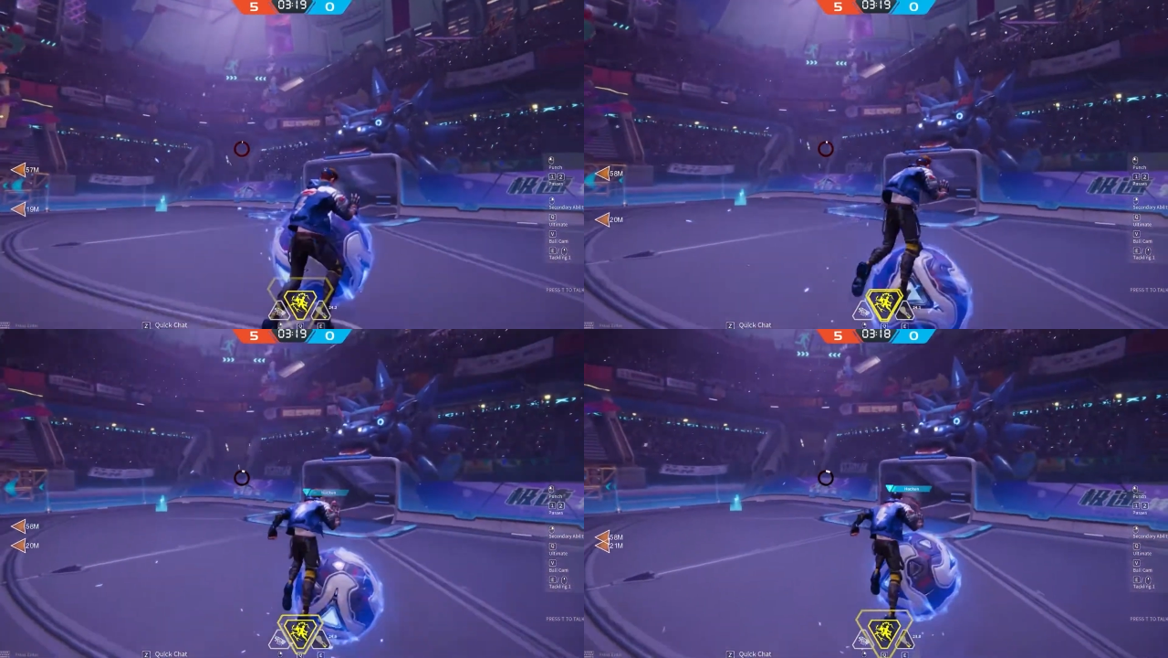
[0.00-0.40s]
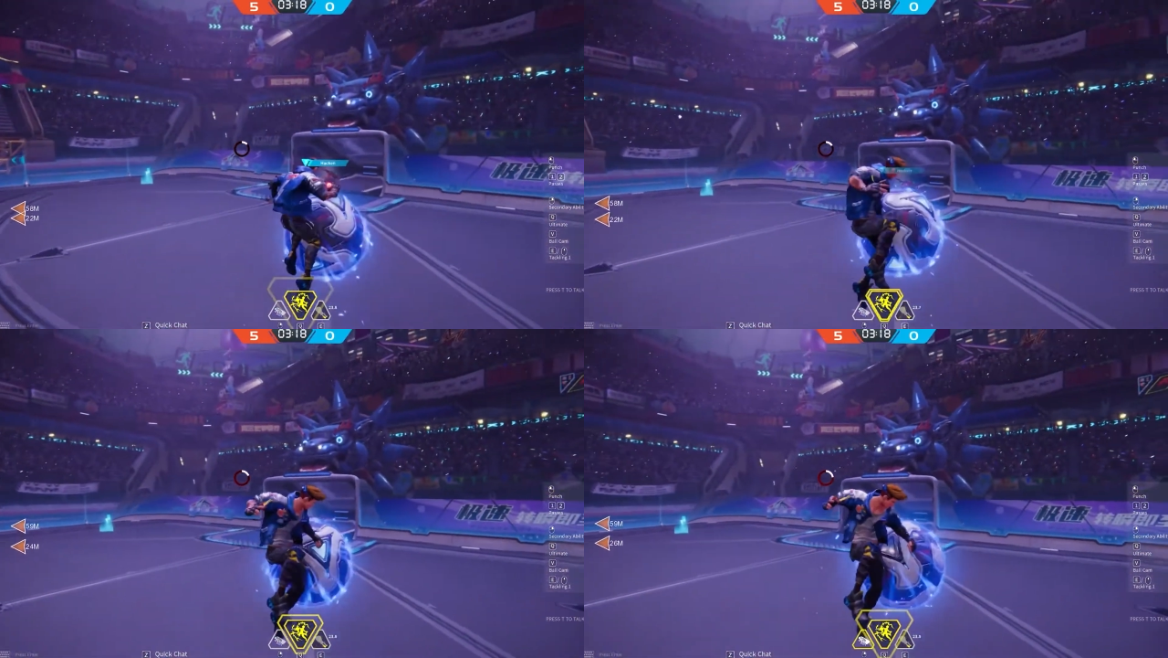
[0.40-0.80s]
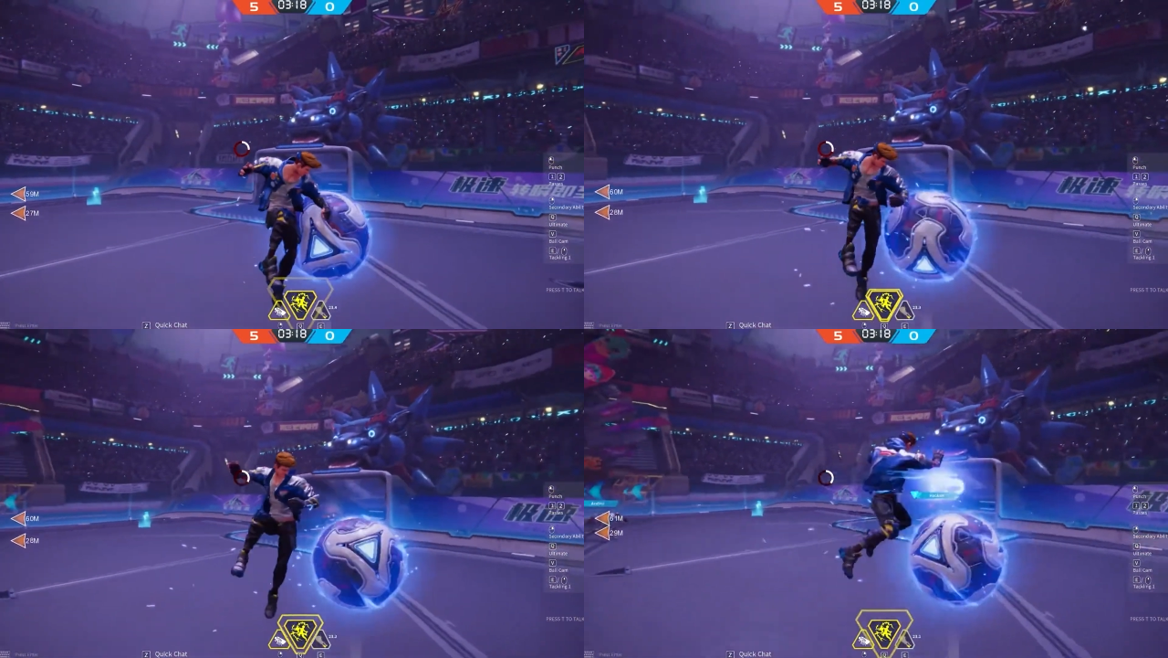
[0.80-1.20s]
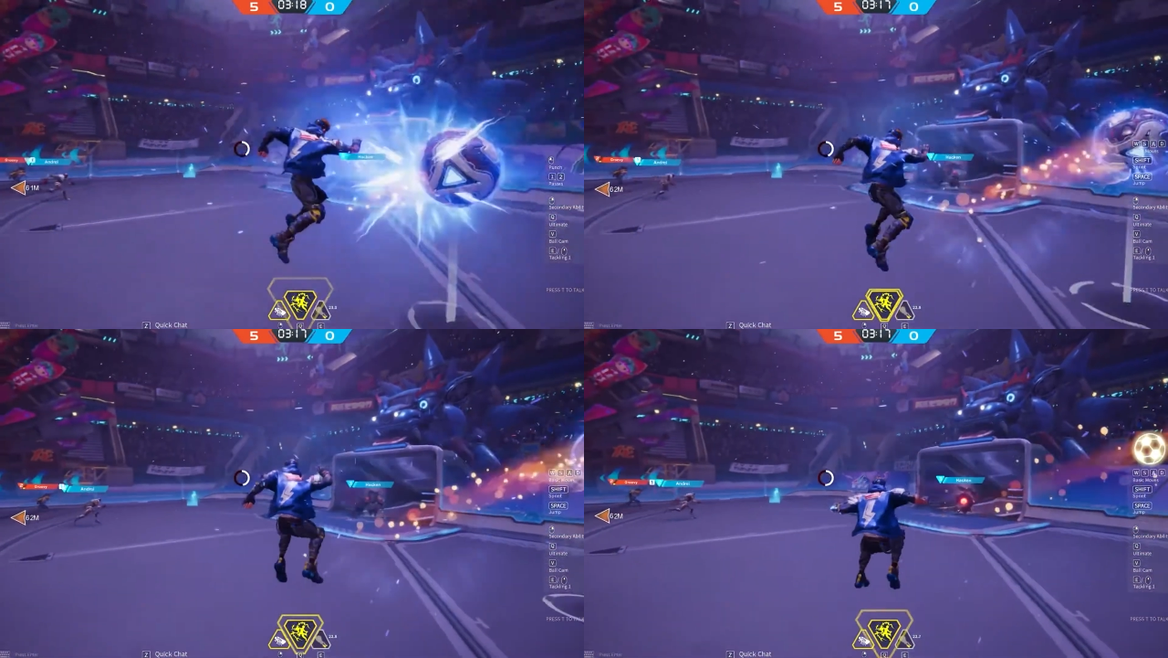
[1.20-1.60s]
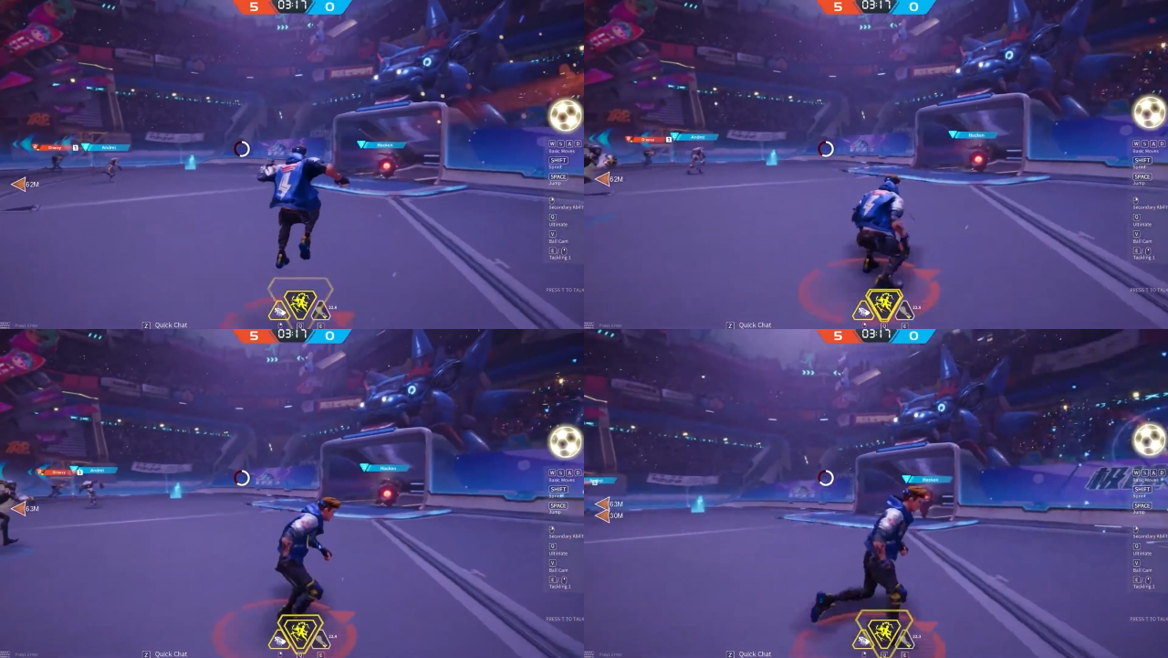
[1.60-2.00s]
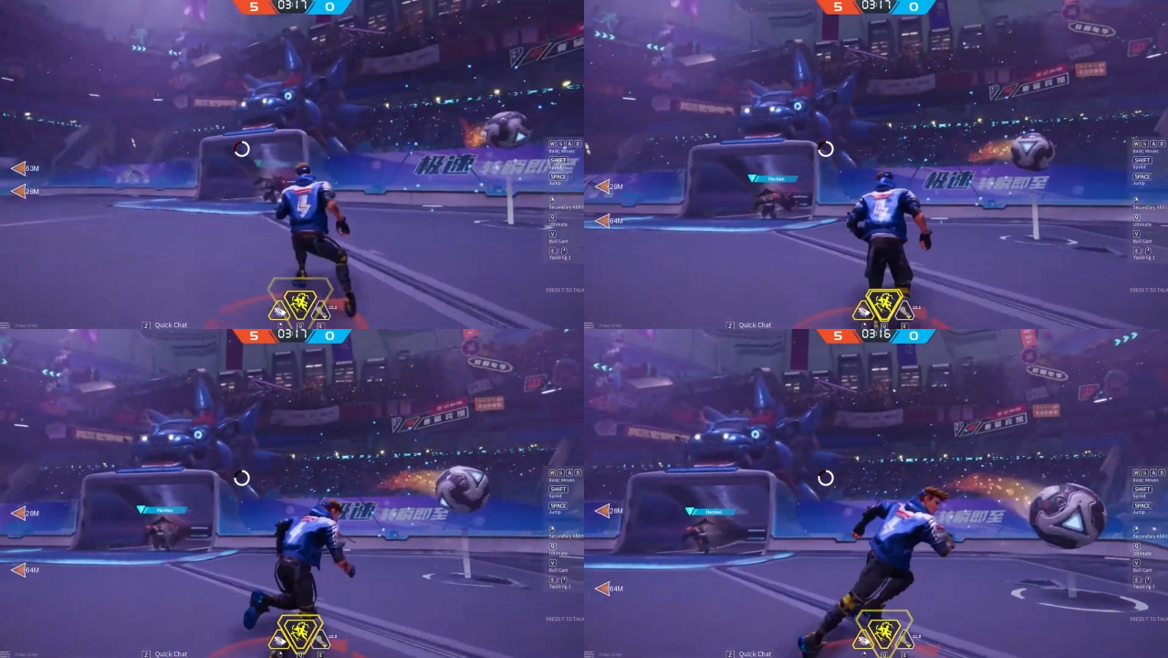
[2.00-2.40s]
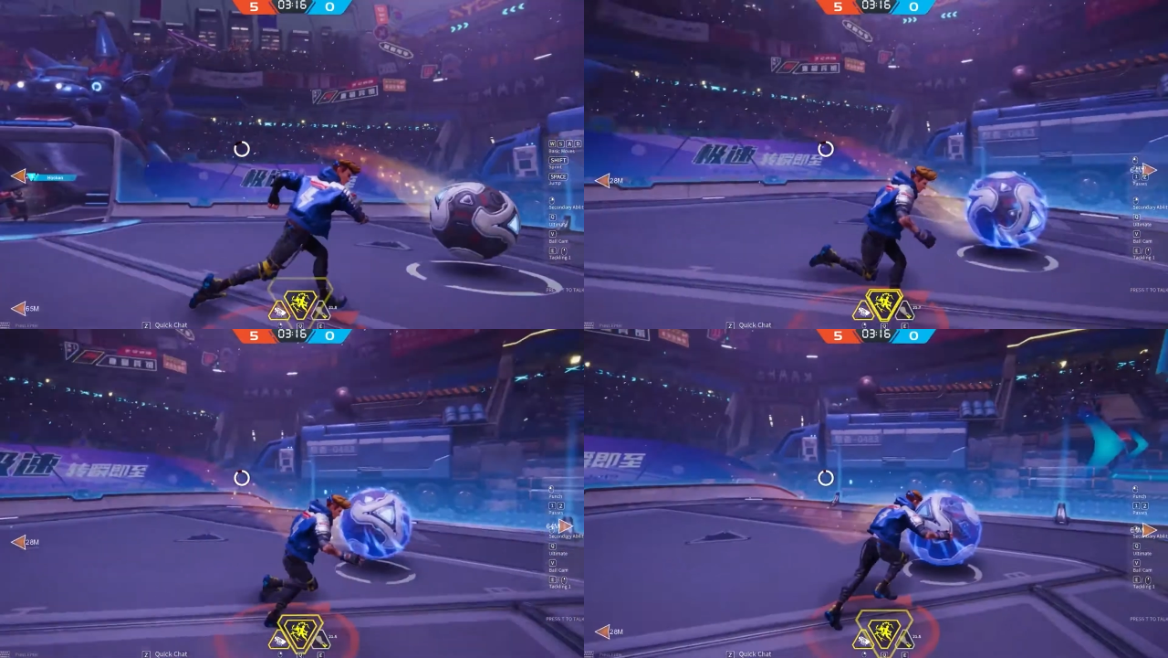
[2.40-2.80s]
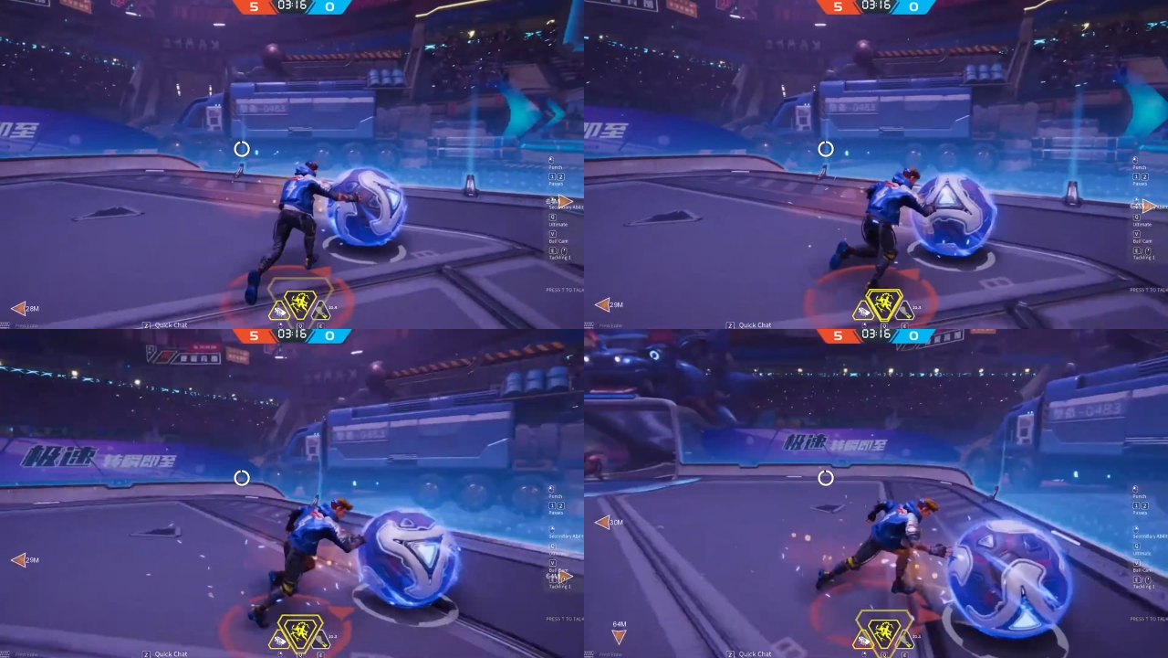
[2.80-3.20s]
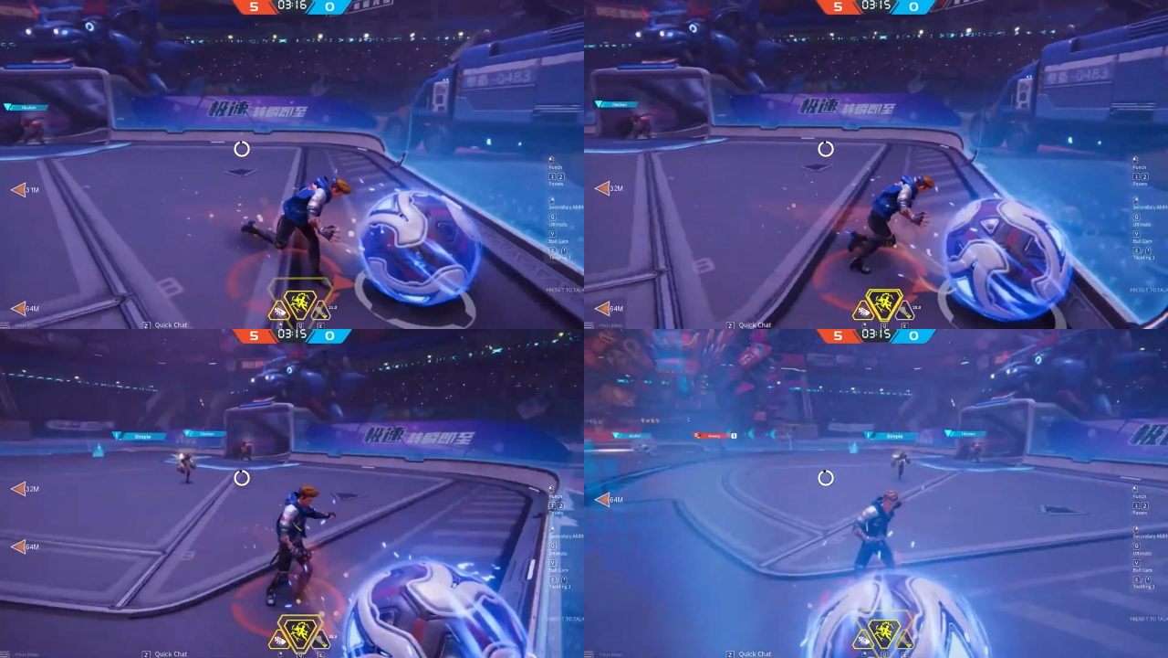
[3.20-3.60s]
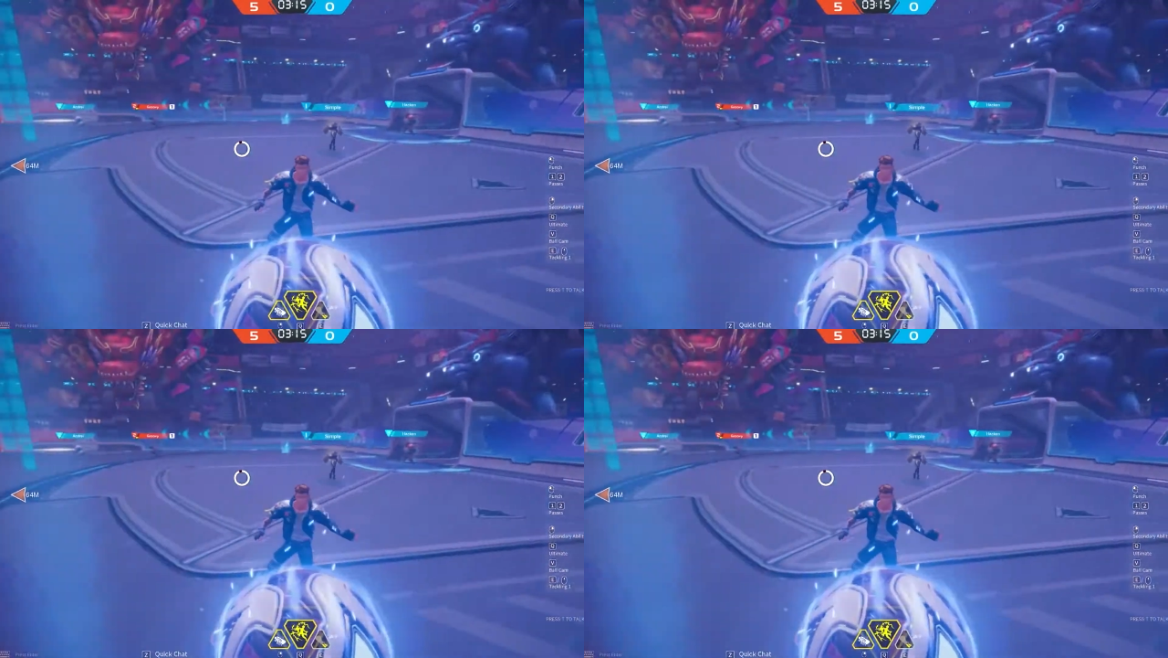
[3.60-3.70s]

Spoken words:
Nobody's mouth can be seen.